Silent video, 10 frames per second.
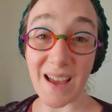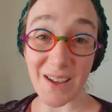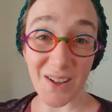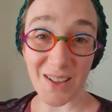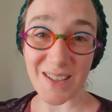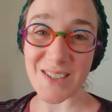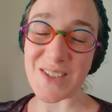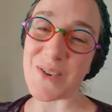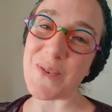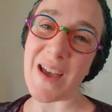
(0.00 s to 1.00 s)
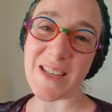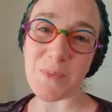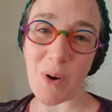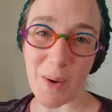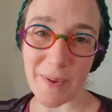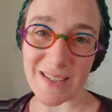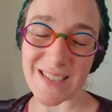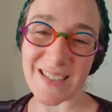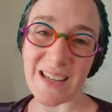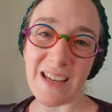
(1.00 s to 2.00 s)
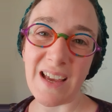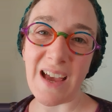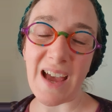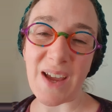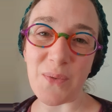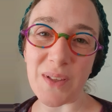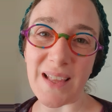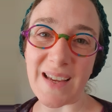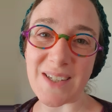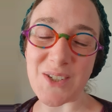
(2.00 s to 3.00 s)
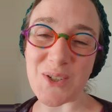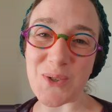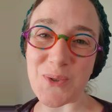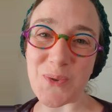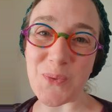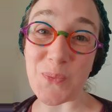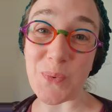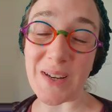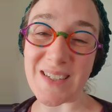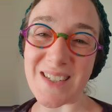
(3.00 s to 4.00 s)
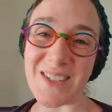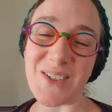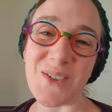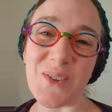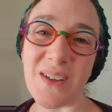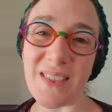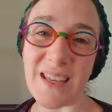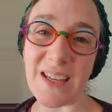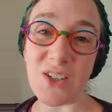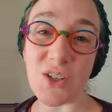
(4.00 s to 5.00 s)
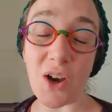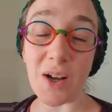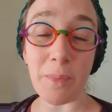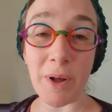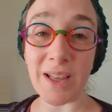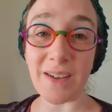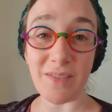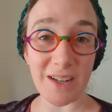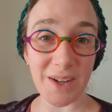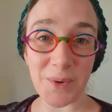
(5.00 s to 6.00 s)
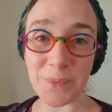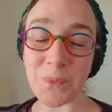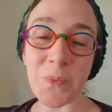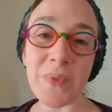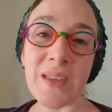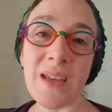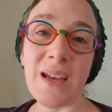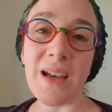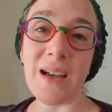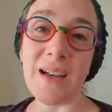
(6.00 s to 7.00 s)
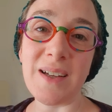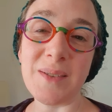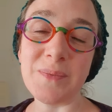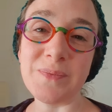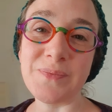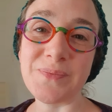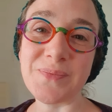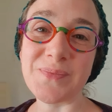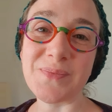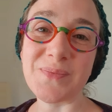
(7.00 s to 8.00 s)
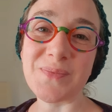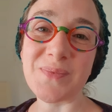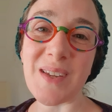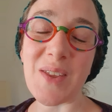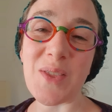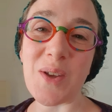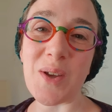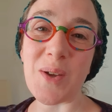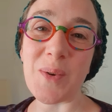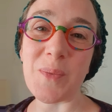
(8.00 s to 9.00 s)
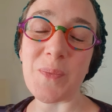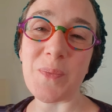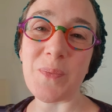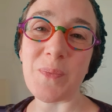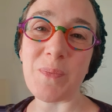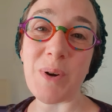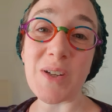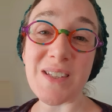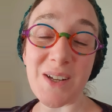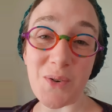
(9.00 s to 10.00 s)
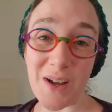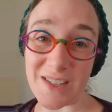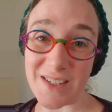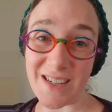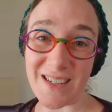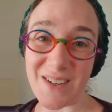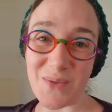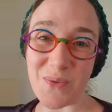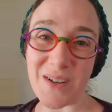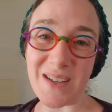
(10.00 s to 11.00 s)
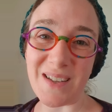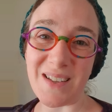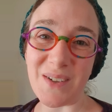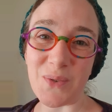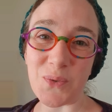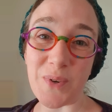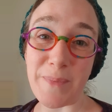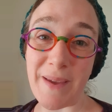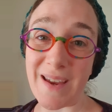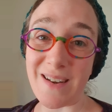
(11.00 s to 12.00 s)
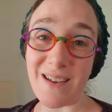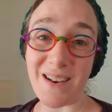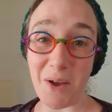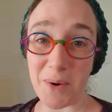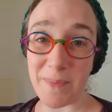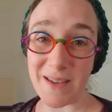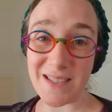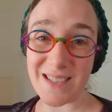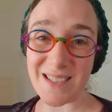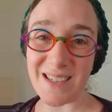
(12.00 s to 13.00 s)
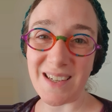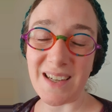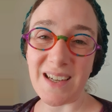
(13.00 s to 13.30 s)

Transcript: Hi all. So as promised, I would like to bring to you the dog mauling video. Um, the person in question will remain anonymous